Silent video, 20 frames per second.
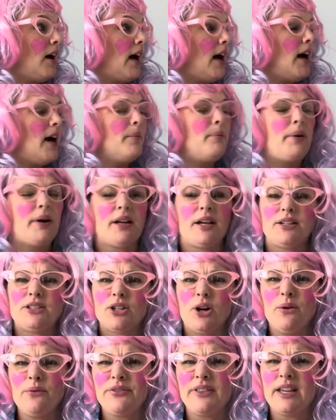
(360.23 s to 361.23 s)
But I
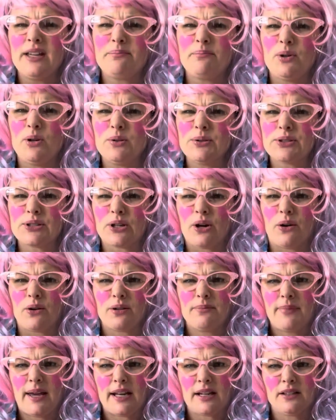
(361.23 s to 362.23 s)
don't think moose go
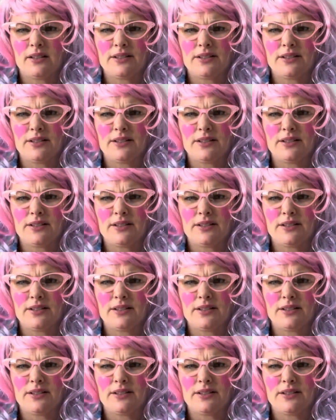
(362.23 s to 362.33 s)
to medical